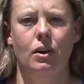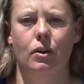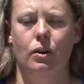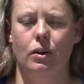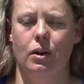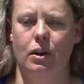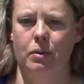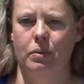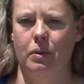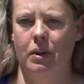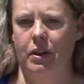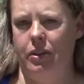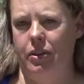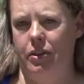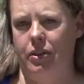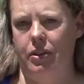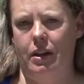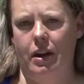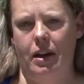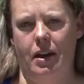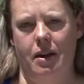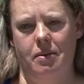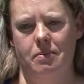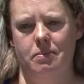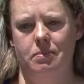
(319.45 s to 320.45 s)
or with
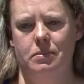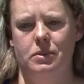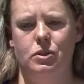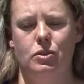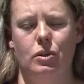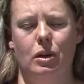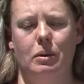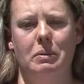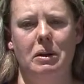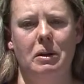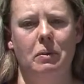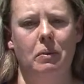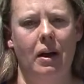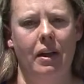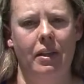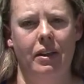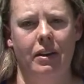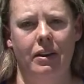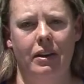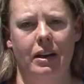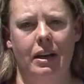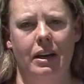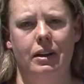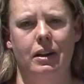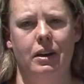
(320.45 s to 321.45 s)
stormy
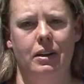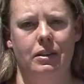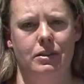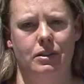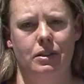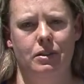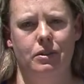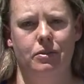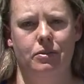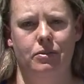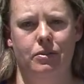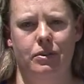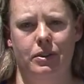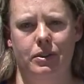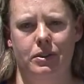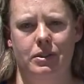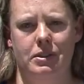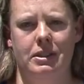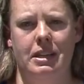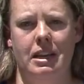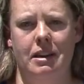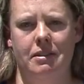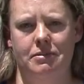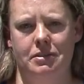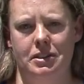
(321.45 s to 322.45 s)
weather, and also for
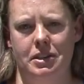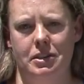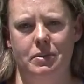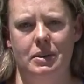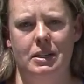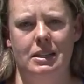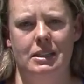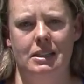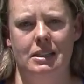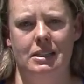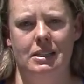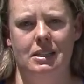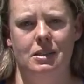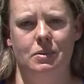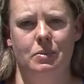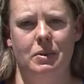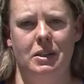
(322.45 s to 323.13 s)
safety reasons.